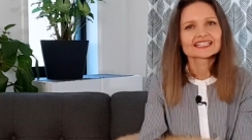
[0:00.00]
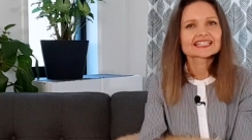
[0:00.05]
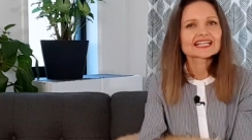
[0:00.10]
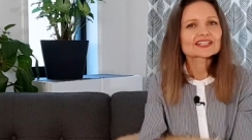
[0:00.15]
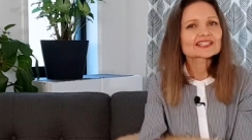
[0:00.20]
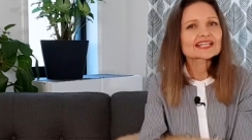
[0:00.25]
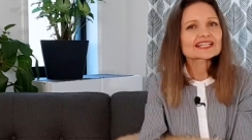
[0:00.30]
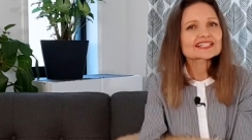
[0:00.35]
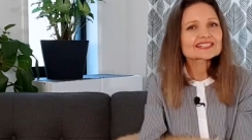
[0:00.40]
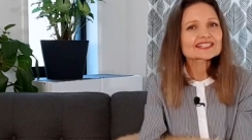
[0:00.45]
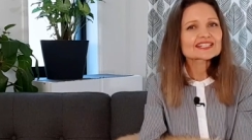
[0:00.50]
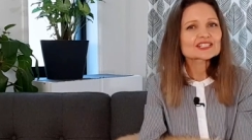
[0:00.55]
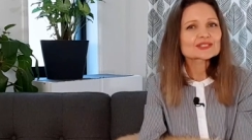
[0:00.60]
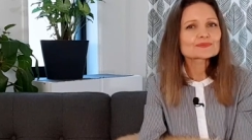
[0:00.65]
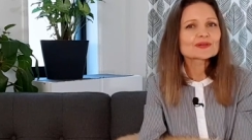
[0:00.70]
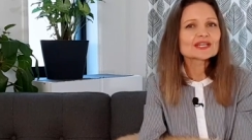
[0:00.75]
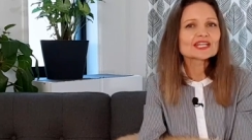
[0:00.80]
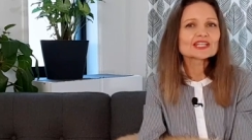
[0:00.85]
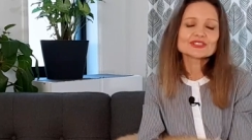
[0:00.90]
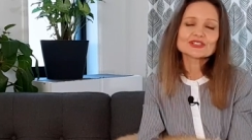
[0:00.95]
Now, does this
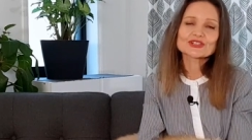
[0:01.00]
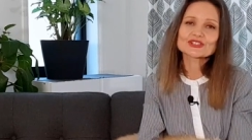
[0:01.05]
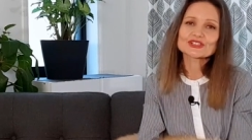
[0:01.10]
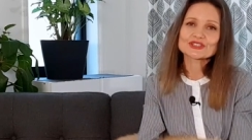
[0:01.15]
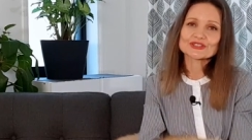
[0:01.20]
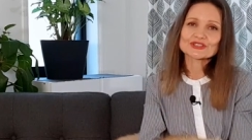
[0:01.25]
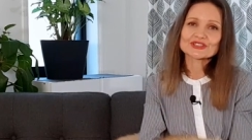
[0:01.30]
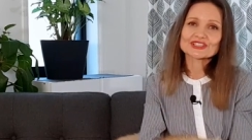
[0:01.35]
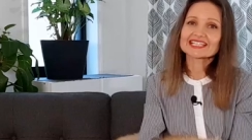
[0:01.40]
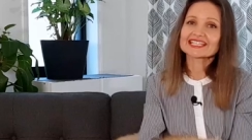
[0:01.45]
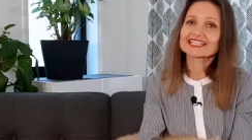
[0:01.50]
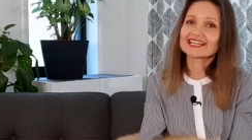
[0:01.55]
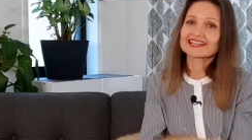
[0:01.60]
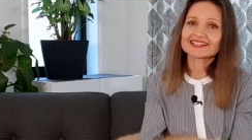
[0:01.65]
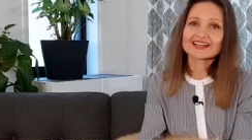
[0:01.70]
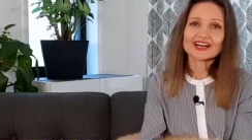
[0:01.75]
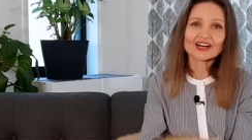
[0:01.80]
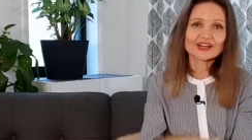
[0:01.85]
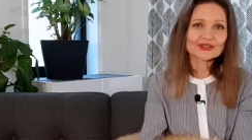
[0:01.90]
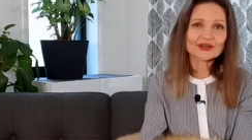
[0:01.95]
mean you shouldn't get
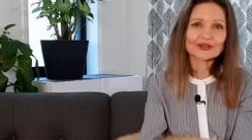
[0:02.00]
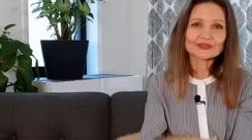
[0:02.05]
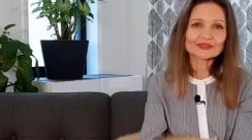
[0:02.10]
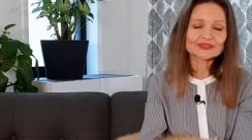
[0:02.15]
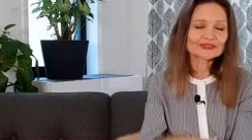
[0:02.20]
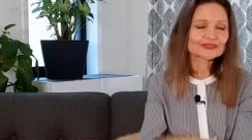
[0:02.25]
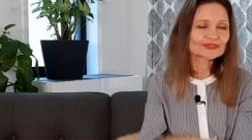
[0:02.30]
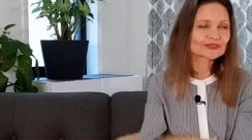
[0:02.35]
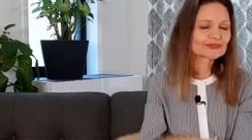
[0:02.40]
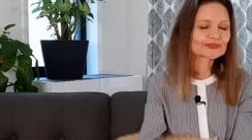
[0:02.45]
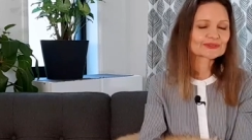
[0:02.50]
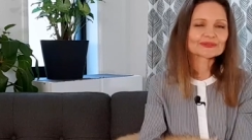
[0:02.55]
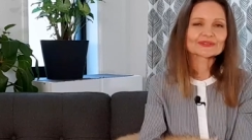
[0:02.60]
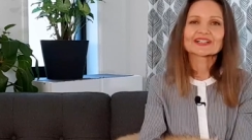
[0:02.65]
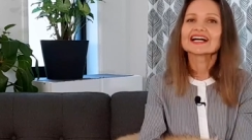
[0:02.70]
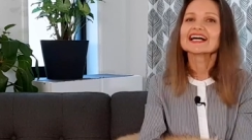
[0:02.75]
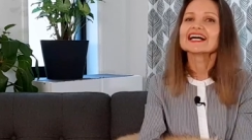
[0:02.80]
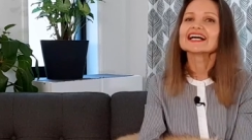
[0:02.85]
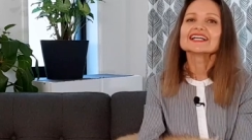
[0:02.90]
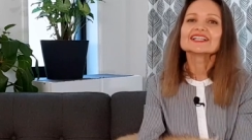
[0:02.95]
a golden
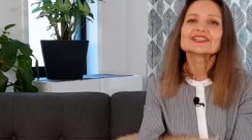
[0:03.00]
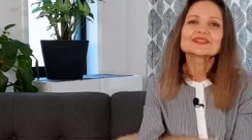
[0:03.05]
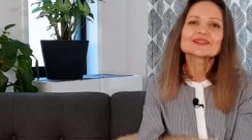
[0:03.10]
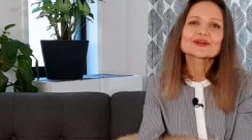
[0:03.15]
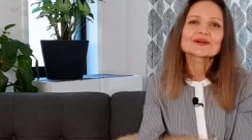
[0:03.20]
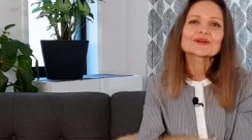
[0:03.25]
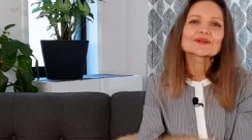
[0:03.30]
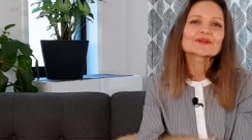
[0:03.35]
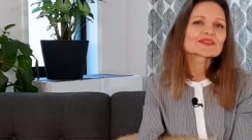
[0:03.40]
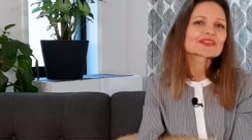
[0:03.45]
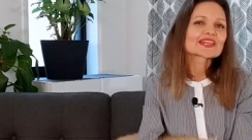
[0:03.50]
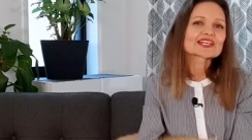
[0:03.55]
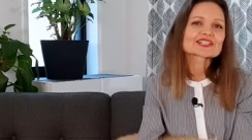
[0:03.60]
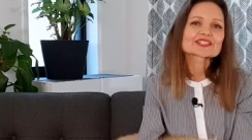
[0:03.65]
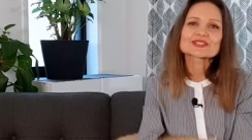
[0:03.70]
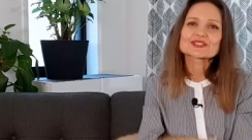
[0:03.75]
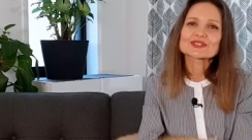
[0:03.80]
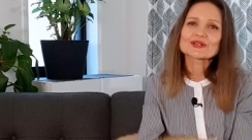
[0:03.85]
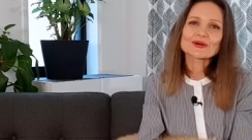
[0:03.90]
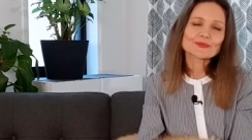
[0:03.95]
doodle? No,
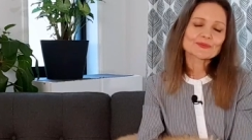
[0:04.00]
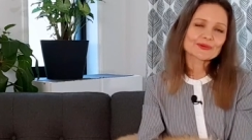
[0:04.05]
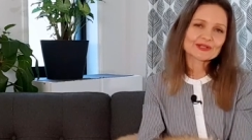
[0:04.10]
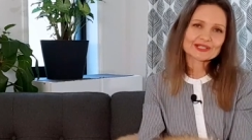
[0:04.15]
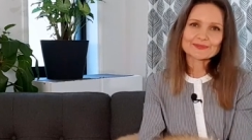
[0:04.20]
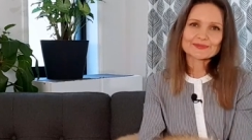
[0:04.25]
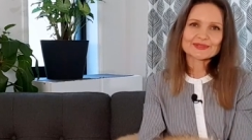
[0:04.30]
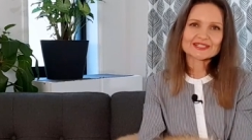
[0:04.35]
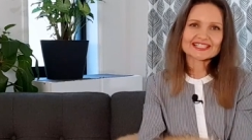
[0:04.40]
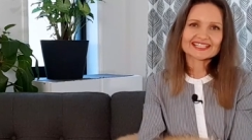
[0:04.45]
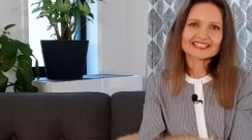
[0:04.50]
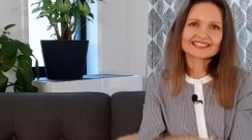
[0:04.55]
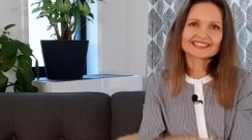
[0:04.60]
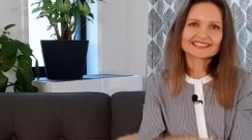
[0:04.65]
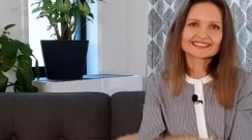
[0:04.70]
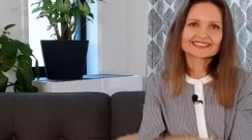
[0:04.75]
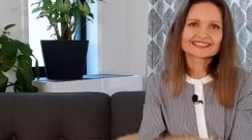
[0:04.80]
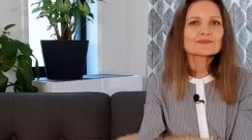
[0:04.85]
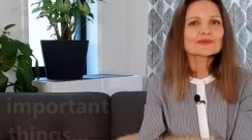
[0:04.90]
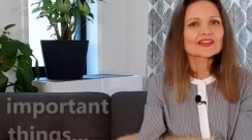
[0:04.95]
that's not what I'm
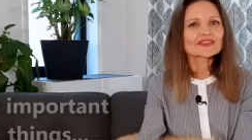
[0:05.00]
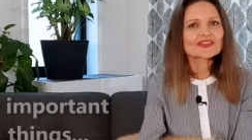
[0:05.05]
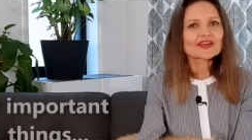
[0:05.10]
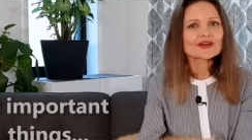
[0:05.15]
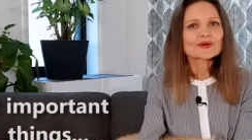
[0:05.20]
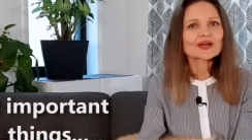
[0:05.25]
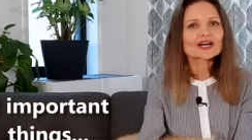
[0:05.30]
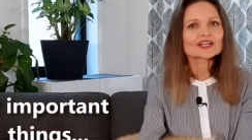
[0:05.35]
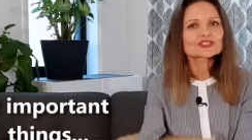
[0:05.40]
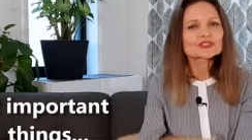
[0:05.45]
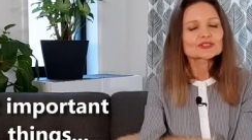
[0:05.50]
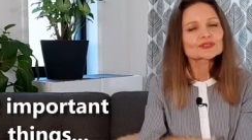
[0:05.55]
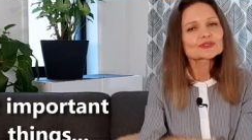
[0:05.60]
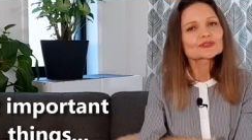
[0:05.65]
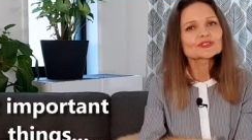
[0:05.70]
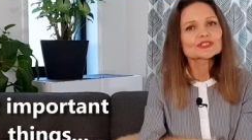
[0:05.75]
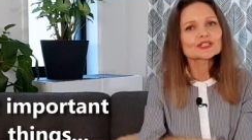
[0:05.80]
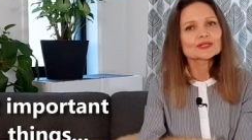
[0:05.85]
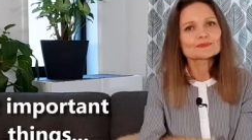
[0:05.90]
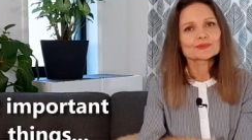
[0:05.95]
saying. But there are
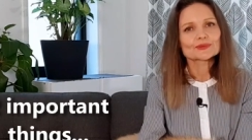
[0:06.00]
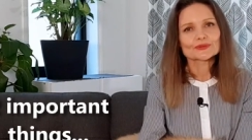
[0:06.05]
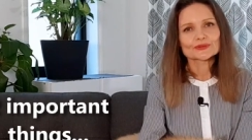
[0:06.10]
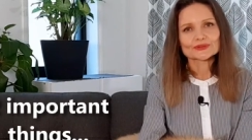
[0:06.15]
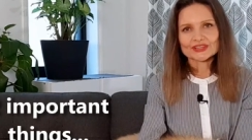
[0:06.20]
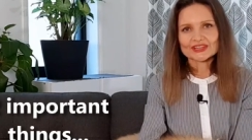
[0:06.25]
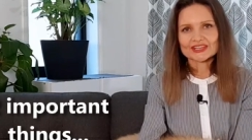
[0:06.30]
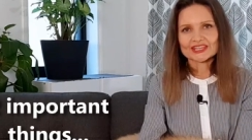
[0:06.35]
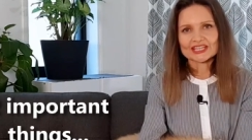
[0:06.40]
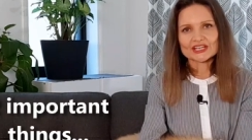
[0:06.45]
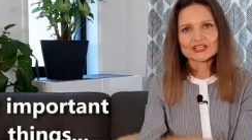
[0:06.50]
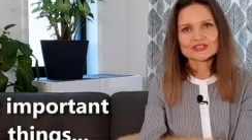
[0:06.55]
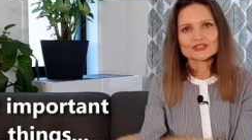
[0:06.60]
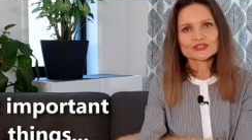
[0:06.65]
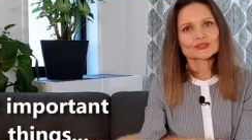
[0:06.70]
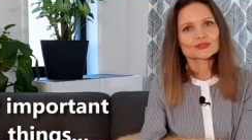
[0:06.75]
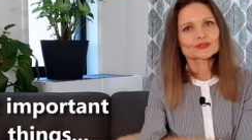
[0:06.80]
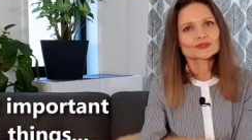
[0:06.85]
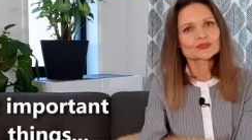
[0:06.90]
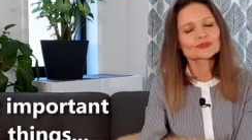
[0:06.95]
two important things
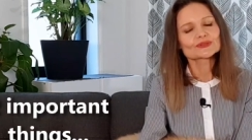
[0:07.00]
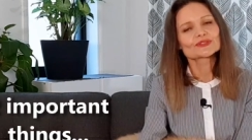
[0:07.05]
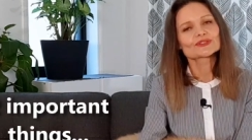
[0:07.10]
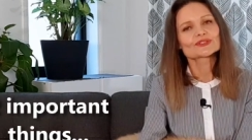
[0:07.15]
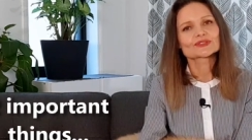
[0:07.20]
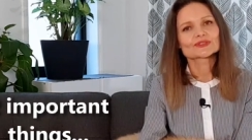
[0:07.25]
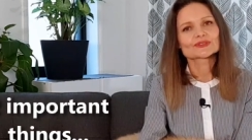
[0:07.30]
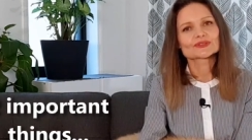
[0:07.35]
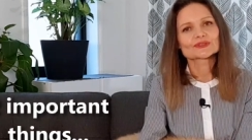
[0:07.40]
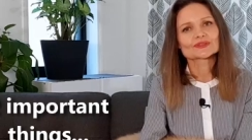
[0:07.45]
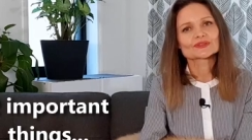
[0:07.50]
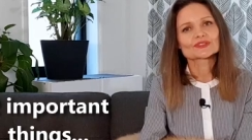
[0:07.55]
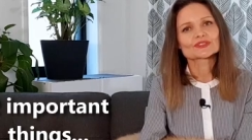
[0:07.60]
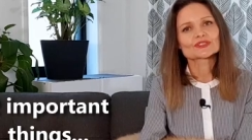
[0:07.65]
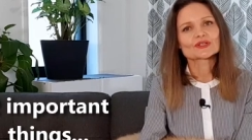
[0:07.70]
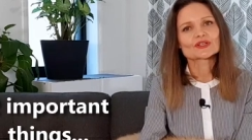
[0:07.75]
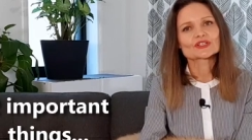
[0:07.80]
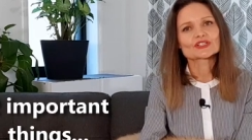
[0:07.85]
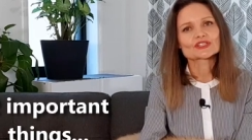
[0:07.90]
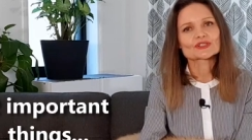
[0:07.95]
you could do
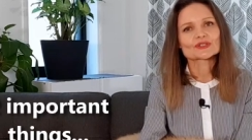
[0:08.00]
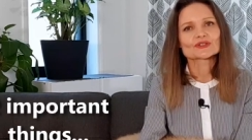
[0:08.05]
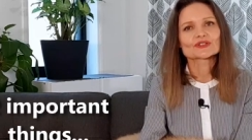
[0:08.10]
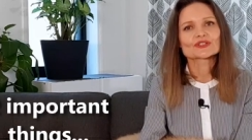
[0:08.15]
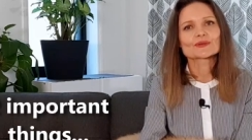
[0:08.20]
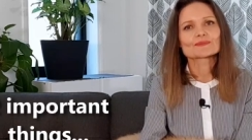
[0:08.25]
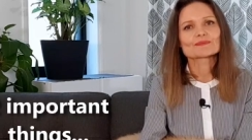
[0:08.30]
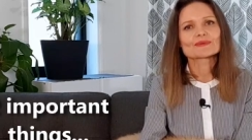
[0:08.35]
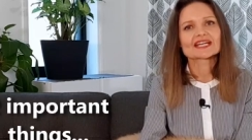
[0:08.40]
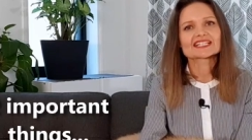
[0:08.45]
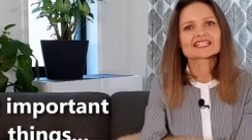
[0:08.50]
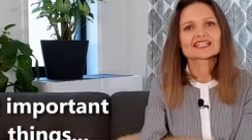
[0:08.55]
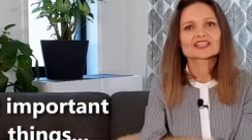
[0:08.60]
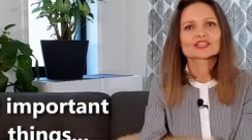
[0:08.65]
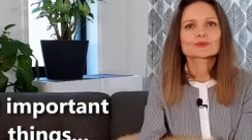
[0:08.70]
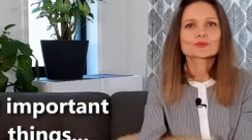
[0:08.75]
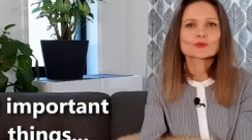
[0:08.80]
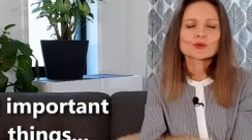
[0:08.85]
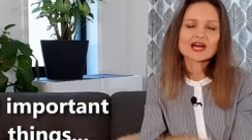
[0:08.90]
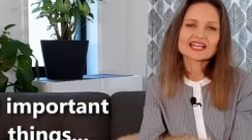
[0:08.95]
to ensure you're making
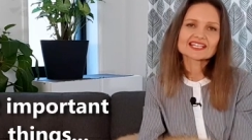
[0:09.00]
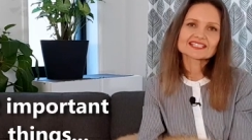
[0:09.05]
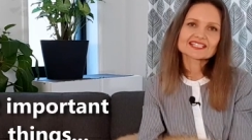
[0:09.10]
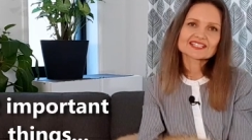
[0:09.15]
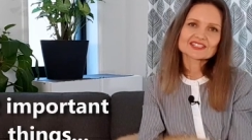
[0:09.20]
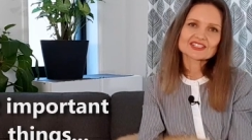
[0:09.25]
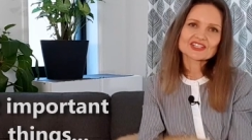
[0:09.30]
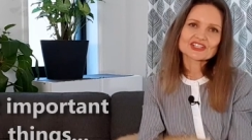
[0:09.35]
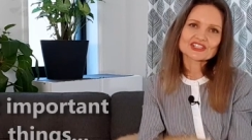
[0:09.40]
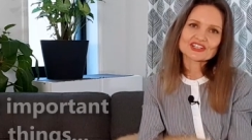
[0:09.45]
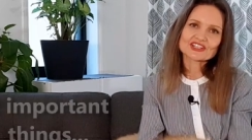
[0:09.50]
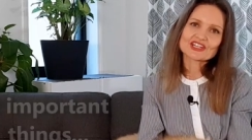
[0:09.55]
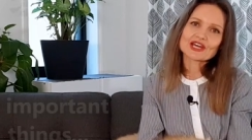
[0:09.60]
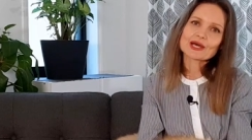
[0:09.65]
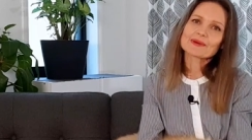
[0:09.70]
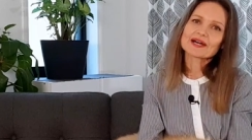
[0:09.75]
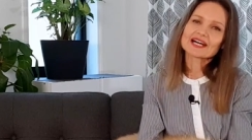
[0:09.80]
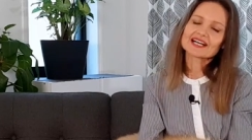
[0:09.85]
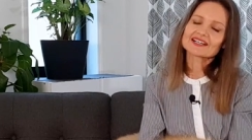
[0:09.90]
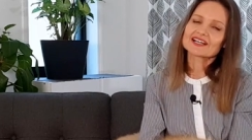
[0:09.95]
the right decision
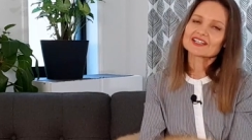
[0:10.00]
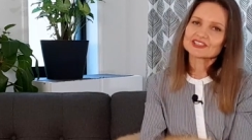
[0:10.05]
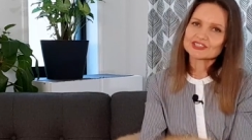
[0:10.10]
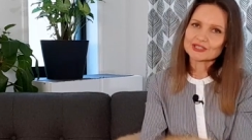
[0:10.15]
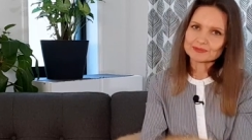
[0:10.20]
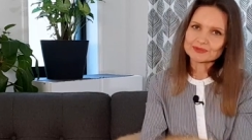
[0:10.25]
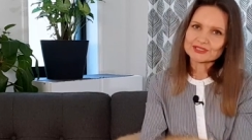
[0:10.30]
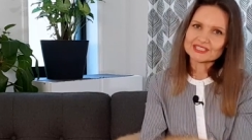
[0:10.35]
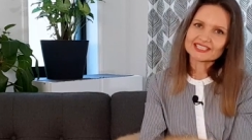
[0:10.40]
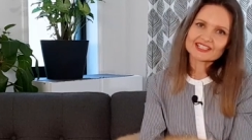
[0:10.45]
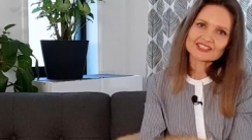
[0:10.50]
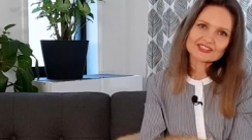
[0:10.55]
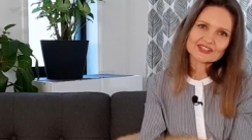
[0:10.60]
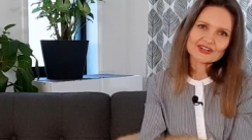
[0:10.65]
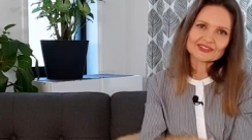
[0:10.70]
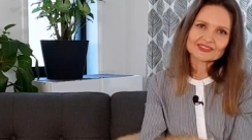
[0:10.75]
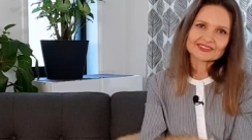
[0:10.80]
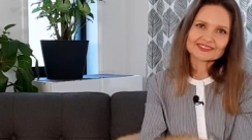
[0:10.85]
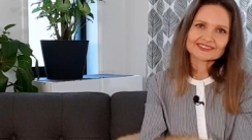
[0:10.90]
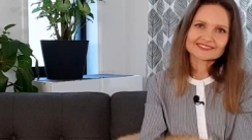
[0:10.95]
about adopting a
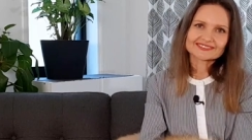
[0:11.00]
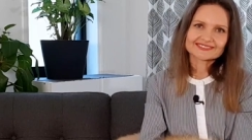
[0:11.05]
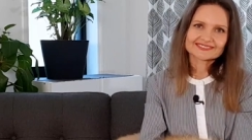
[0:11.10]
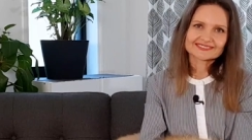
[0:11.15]
dog.